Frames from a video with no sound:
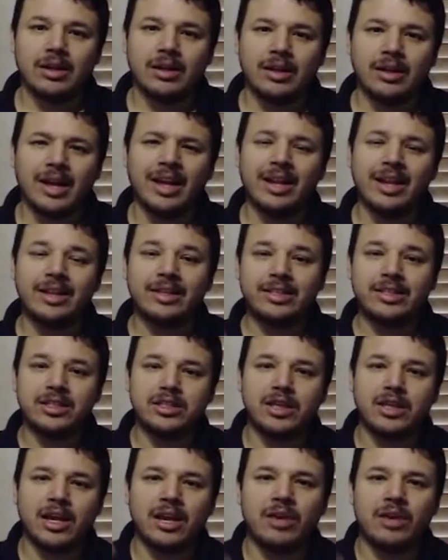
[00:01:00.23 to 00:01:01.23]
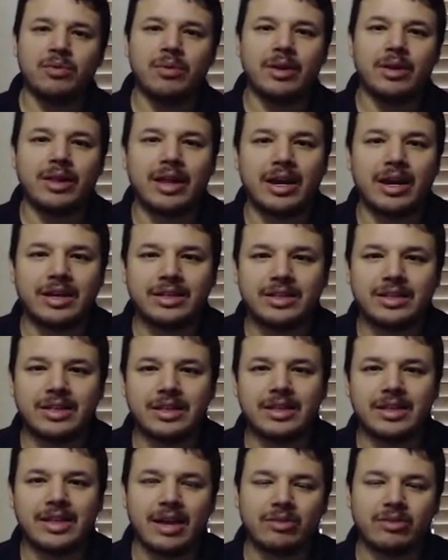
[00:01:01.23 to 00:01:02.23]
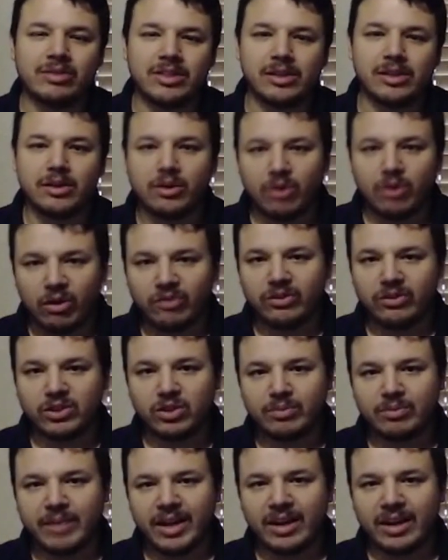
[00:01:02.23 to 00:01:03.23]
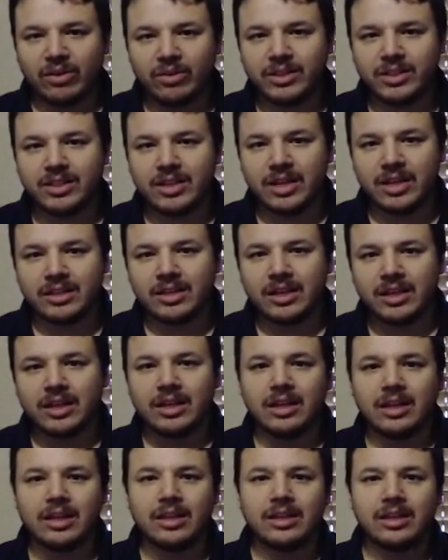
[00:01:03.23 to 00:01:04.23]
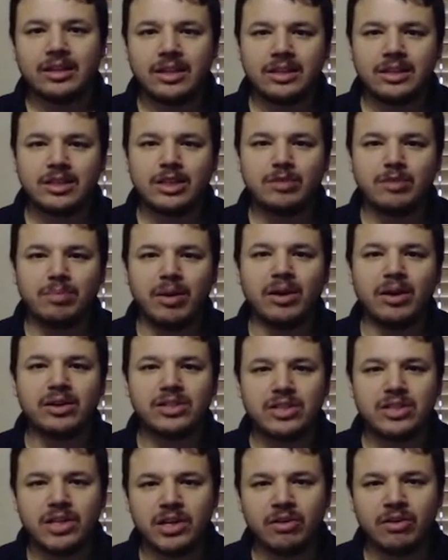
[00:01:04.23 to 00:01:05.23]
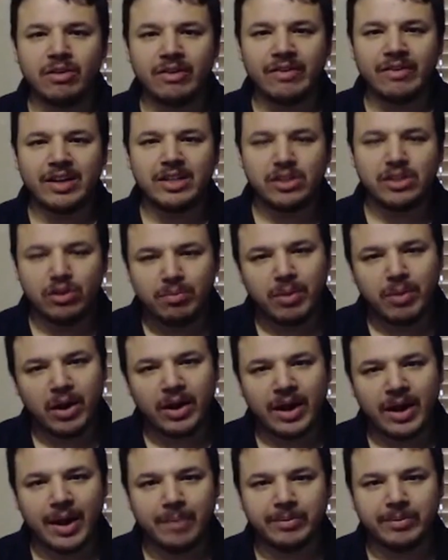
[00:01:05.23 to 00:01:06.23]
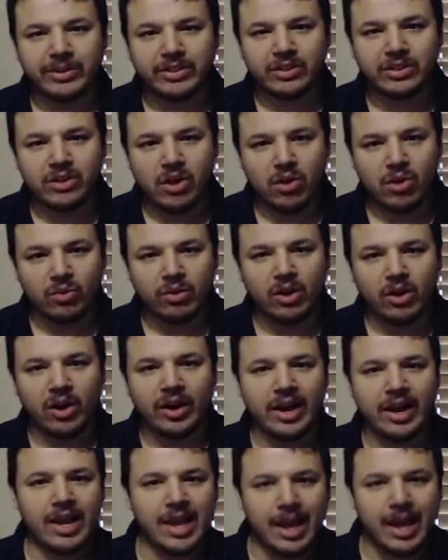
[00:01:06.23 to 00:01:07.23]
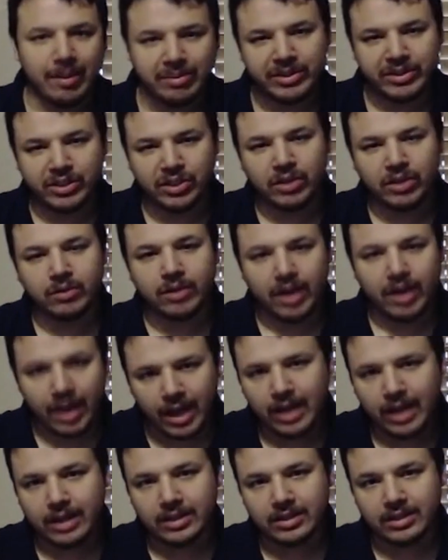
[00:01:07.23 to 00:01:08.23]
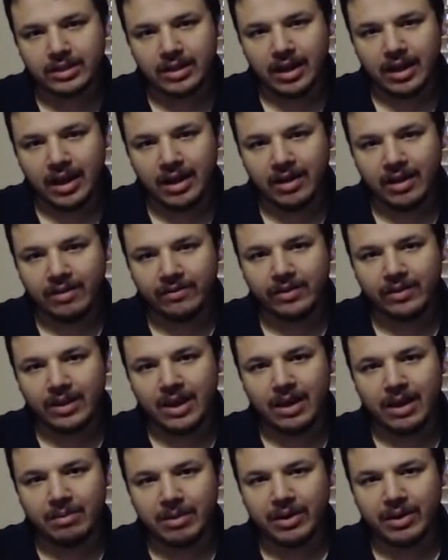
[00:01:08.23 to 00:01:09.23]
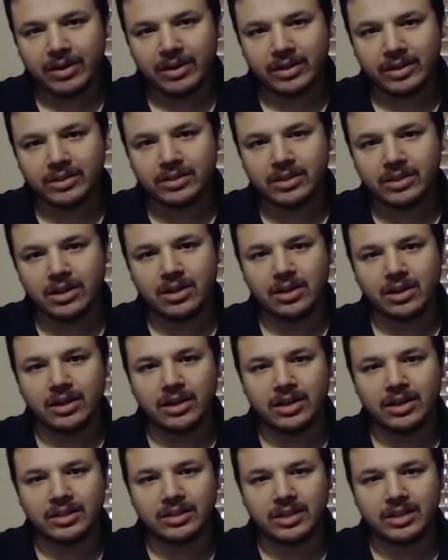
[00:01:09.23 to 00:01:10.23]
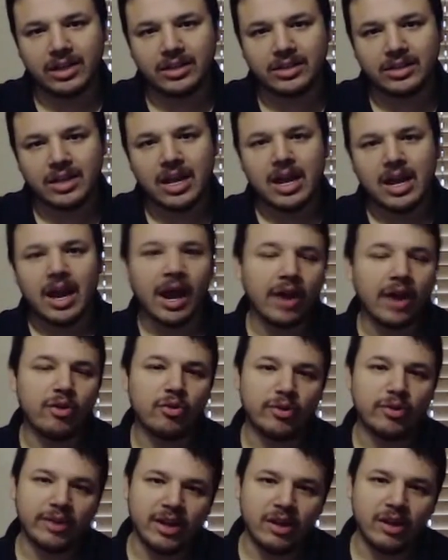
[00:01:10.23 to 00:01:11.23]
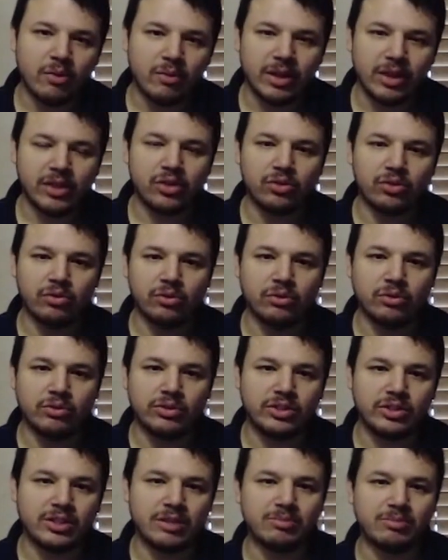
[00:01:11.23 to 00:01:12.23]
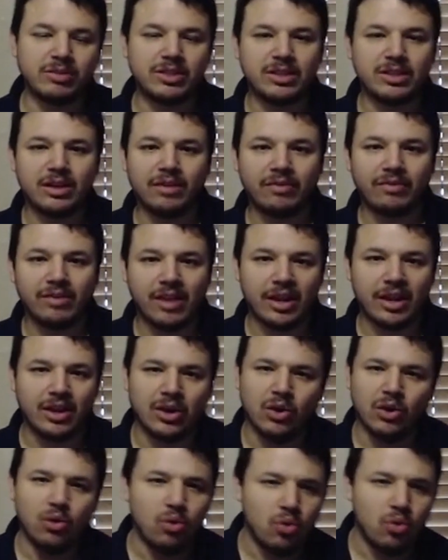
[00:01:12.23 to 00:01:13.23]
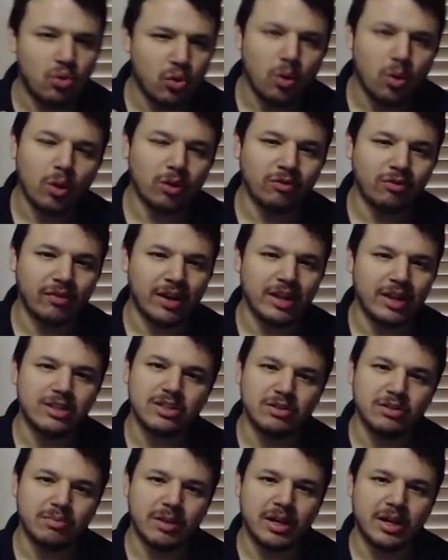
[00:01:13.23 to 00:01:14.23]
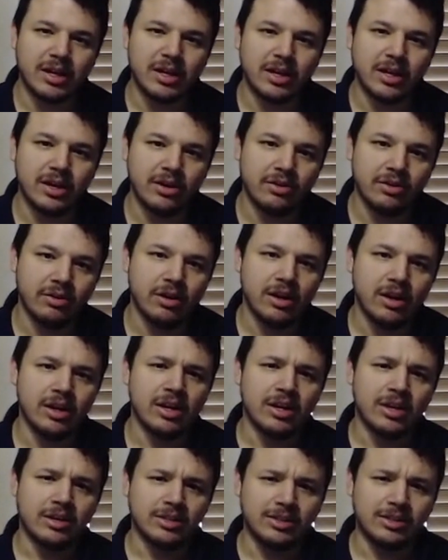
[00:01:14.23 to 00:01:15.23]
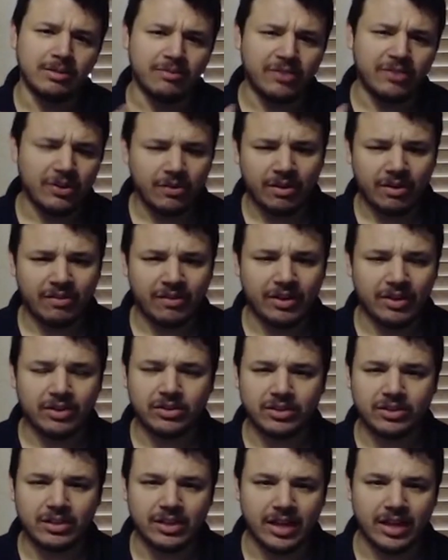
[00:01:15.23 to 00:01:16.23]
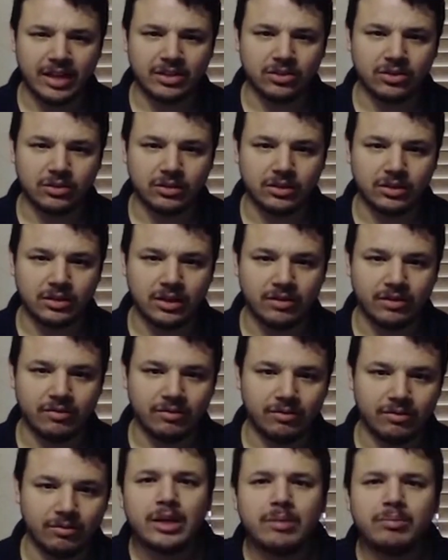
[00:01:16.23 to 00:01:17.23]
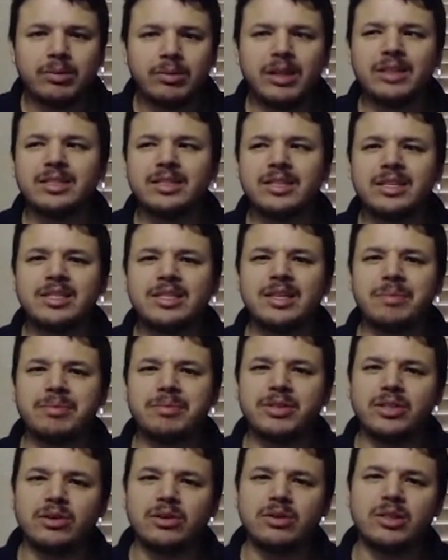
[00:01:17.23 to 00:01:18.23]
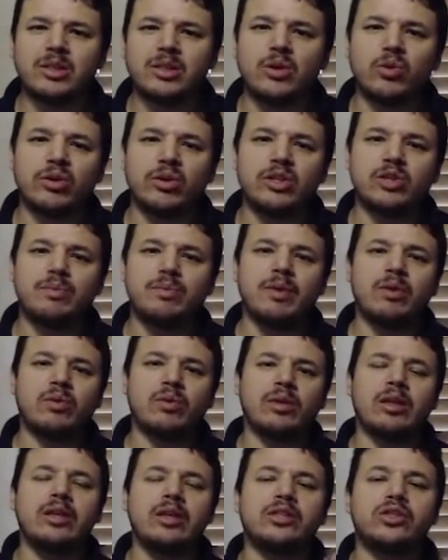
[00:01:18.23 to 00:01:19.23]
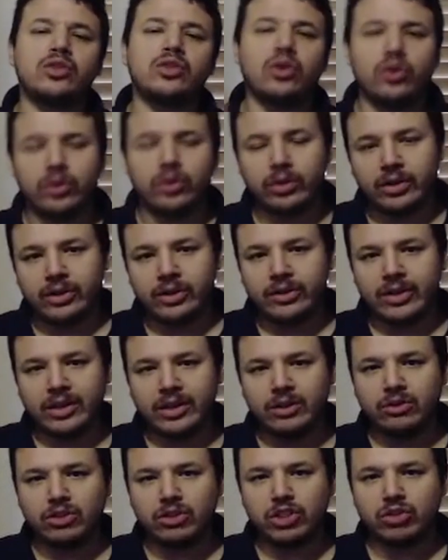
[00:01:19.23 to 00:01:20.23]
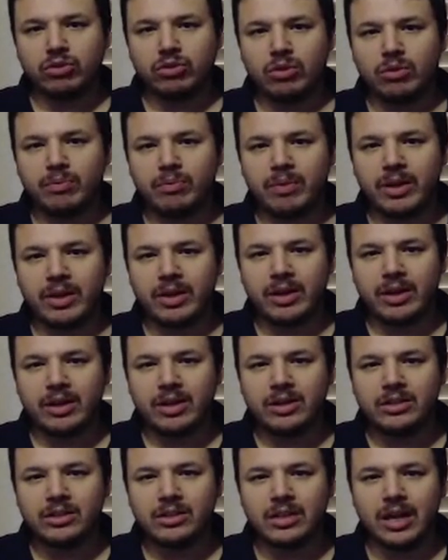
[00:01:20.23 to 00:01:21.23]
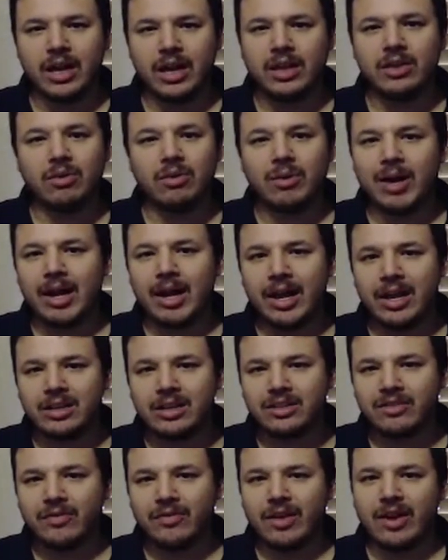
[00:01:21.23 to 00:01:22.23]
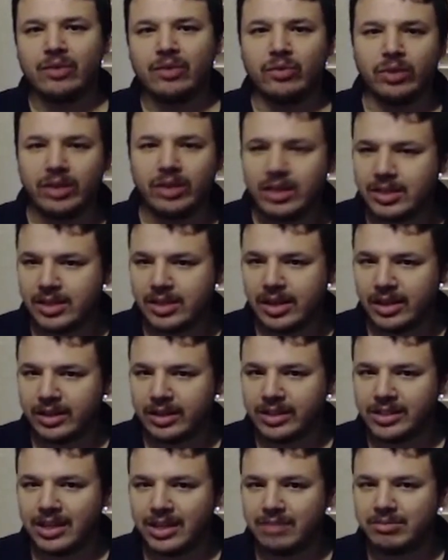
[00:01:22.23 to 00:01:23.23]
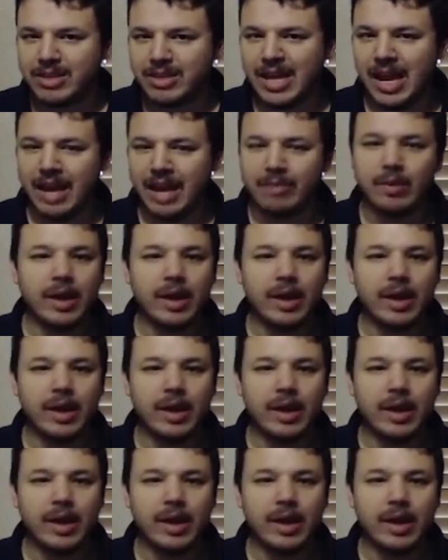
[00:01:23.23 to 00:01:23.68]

Hello, this is J.E. Realize, and that was a little overdramatic, wasn't it? This is part two of a two-part episode regarding episode 8 of the American Song Contest. I already went through some stuff like who qualified to be here, some viewing figures, and that sort of stuff. Plus, this episode is going to be released earlier than usual, because otherwise, if I had released it at the same time,